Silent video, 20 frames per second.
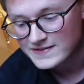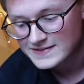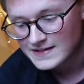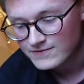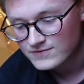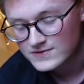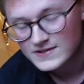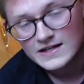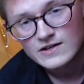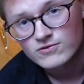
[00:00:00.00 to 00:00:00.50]

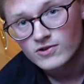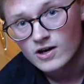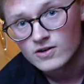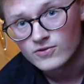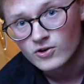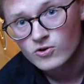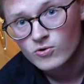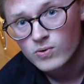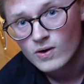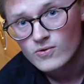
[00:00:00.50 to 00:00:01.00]
17
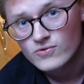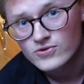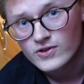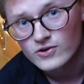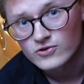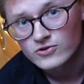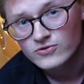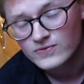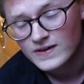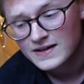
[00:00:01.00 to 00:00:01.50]
Rover quote
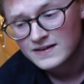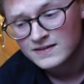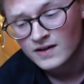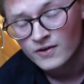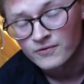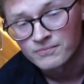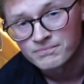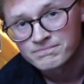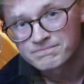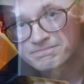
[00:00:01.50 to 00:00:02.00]
those figures on.